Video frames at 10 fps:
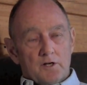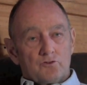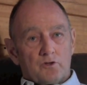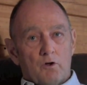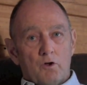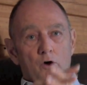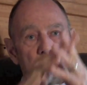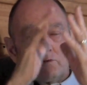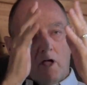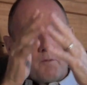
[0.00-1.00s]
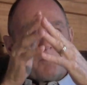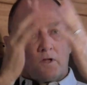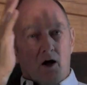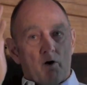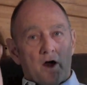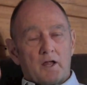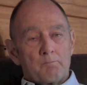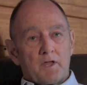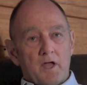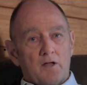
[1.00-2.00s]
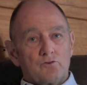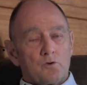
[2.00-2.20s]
And so a long time ago I began